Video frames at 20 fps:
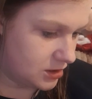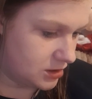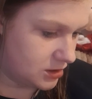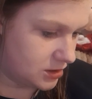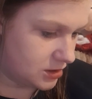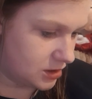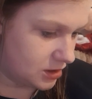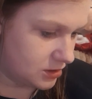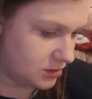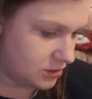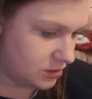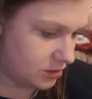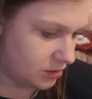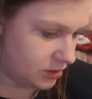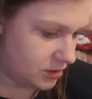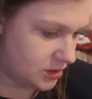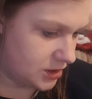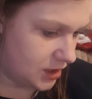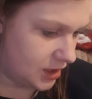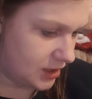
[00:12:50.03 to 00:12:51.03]
does not
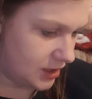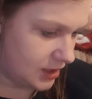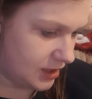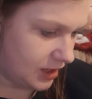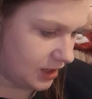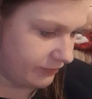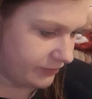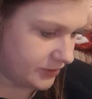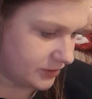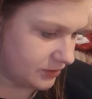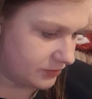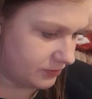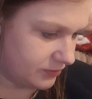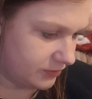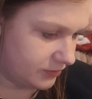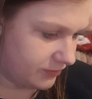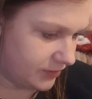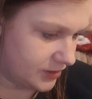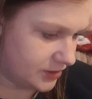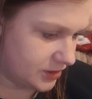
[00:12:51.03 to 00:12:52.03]
contain any evidence from
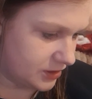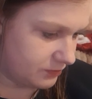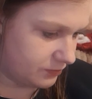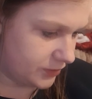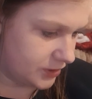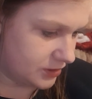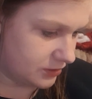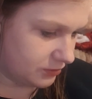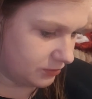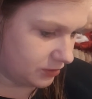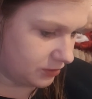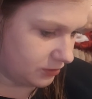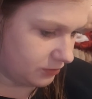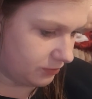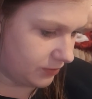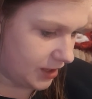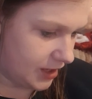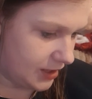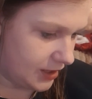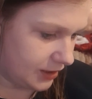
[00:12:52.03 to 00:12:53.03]
the village's preschool or
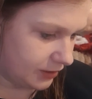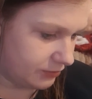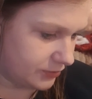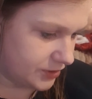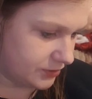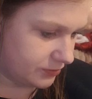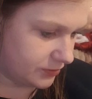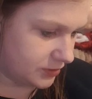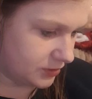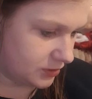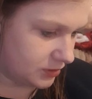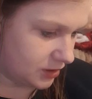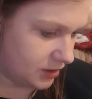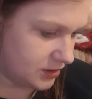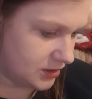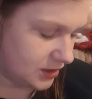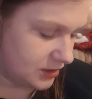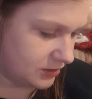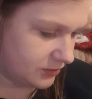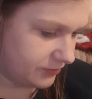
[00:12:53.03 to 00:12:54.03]
WALEC which would
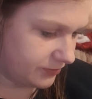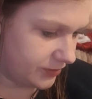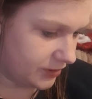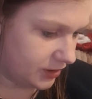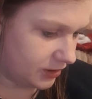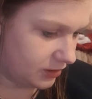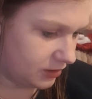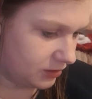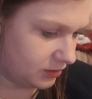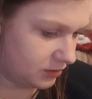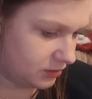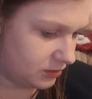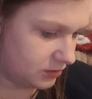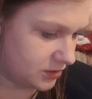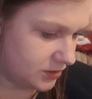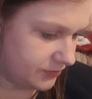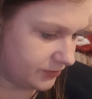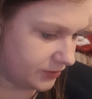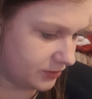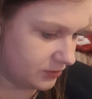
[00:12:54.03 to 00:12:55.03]
identify
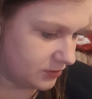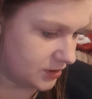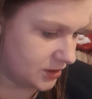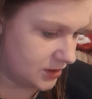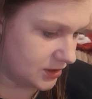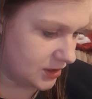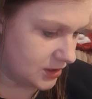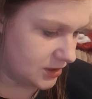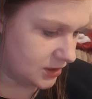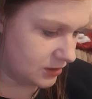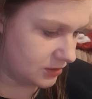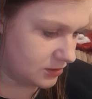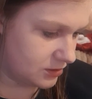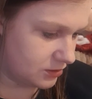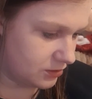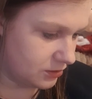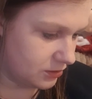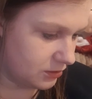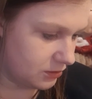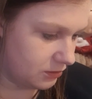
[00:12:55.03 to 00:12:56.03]
difficulties eating in
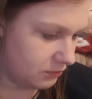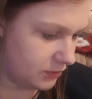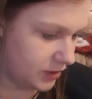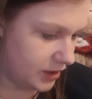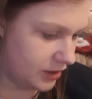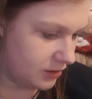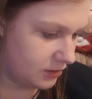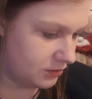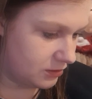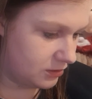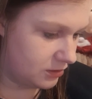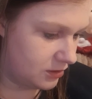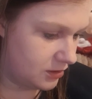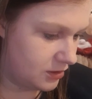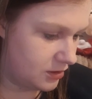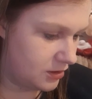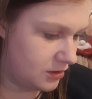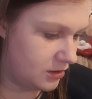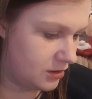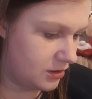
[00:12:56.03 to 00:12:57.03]
school. Well,
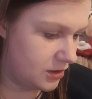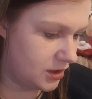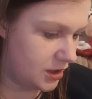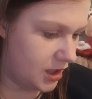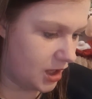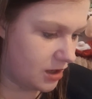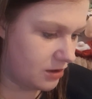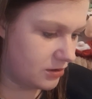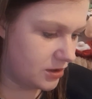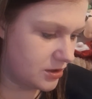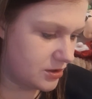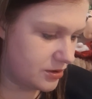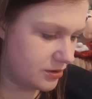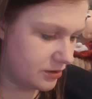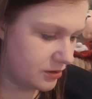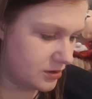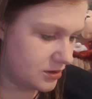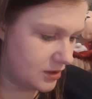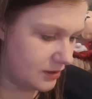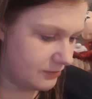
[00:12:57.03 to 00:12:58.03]
he only
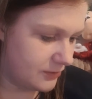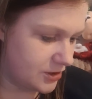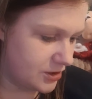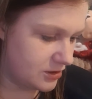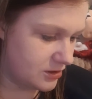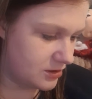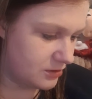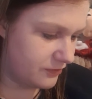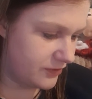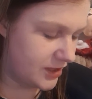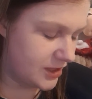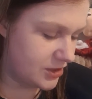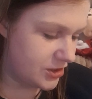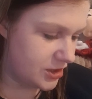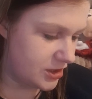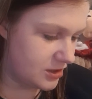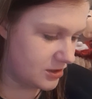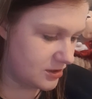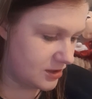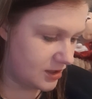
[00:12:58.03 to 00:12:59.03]
took sandwiches to
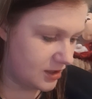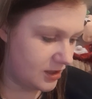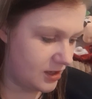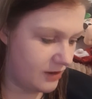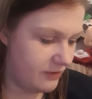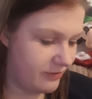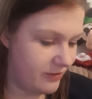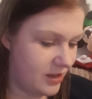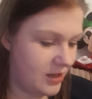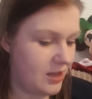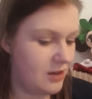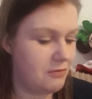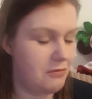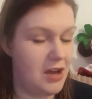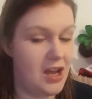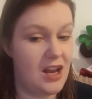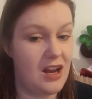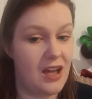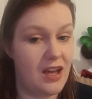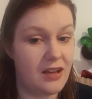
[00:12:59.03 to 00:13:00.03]
villages and he never ate at
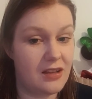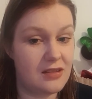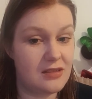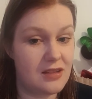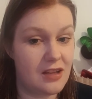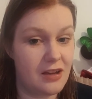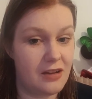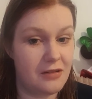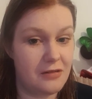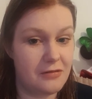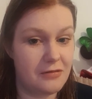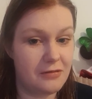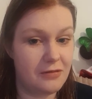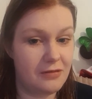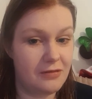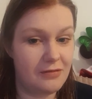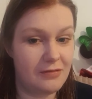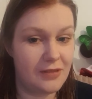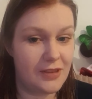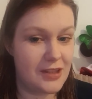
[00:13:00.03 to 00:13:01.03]
WALEC, so
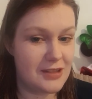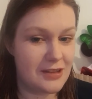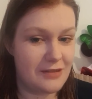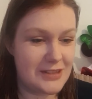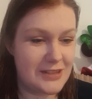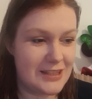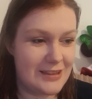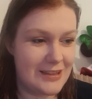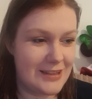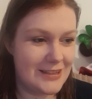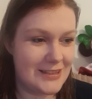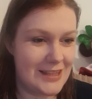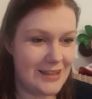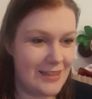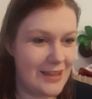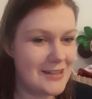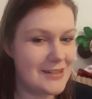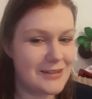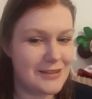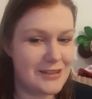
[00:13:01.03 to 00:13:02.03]
there's obviously things that
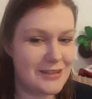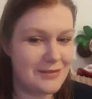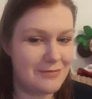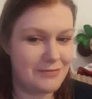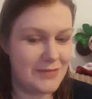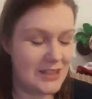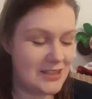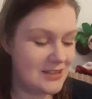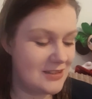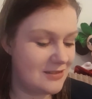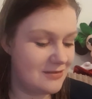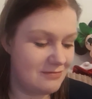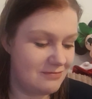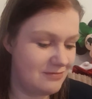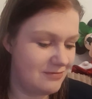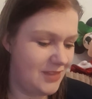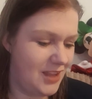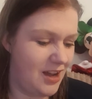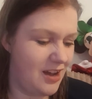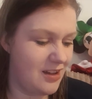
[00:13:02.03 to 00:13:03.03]
they just miss
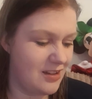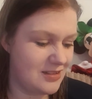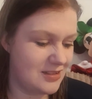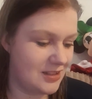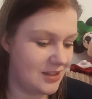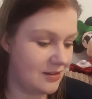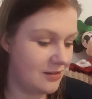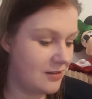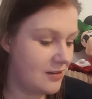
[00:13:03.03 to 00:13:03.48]
asking.